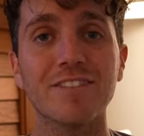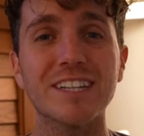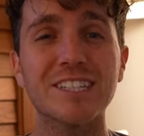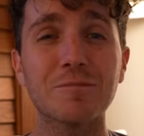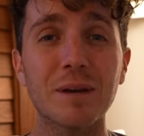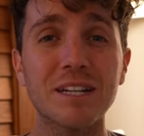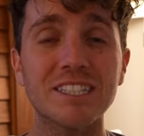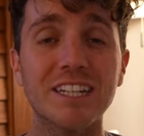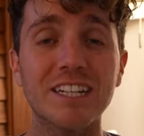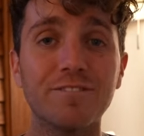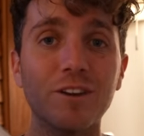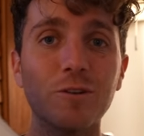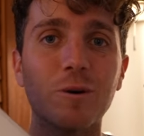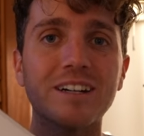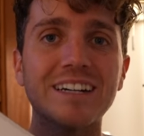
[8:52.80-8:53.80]
especially if
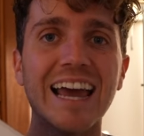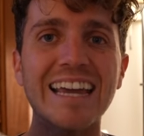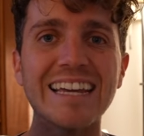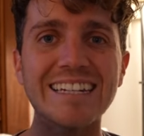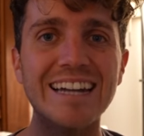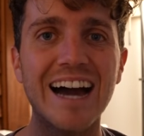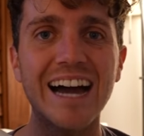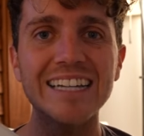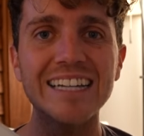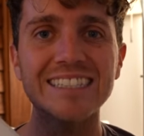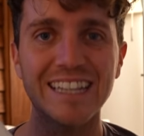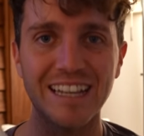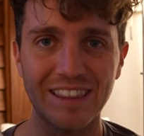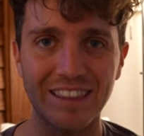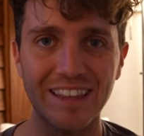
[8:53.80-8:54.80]
you want a nice
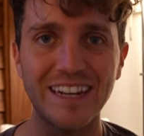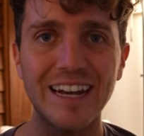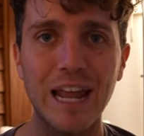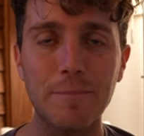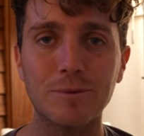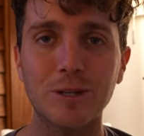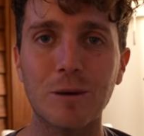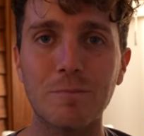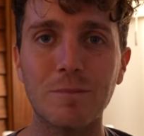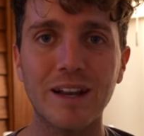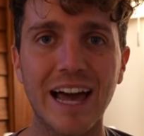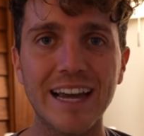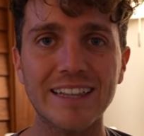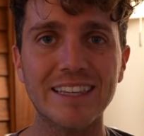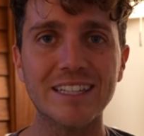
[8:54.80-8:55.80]
thin laptop
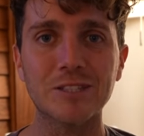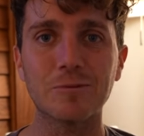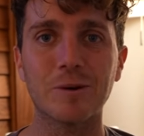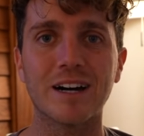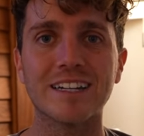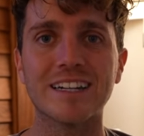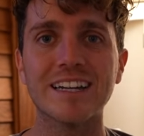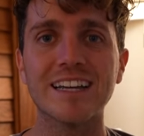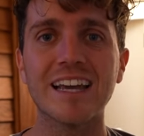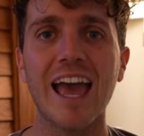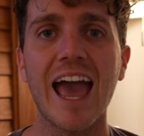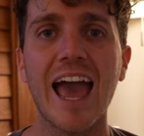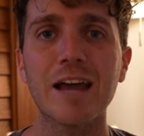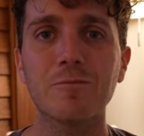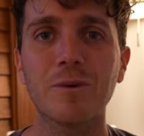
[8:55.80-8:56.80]
like this one
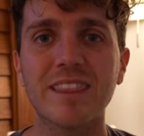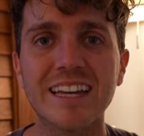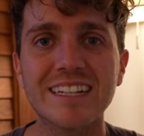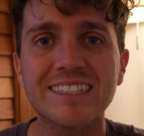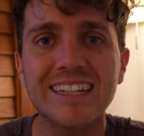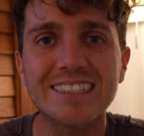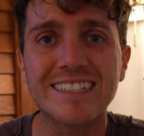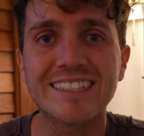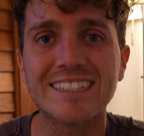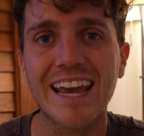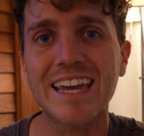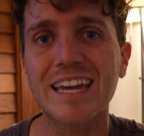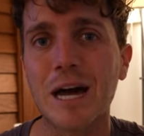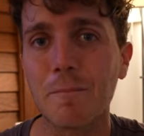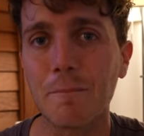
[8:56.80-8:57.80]
and one that doesn't
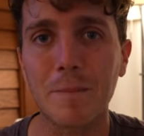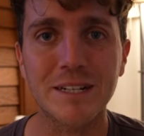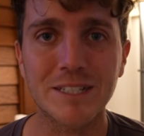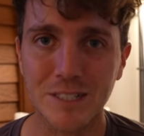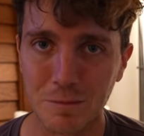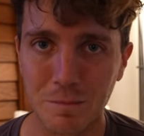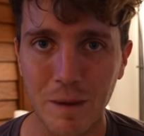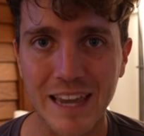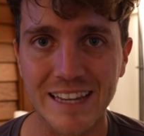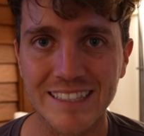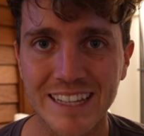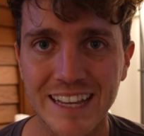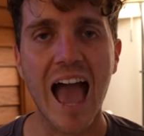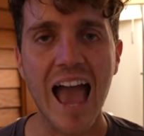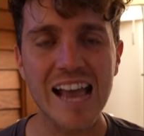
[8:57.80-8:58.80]
take up much space.
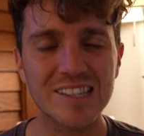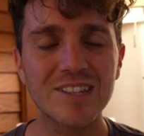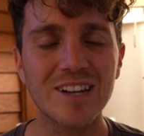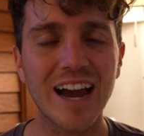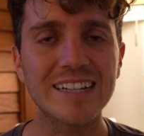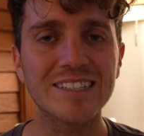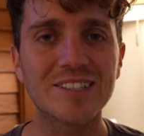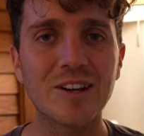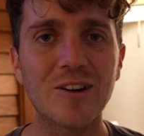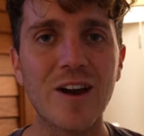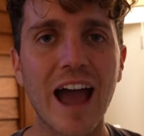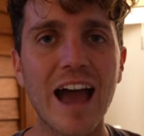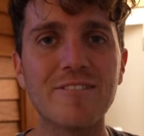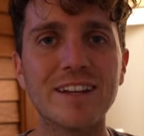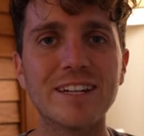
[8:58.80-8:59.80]
As you guys know,
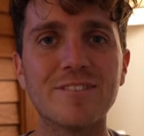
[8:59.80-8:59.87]
having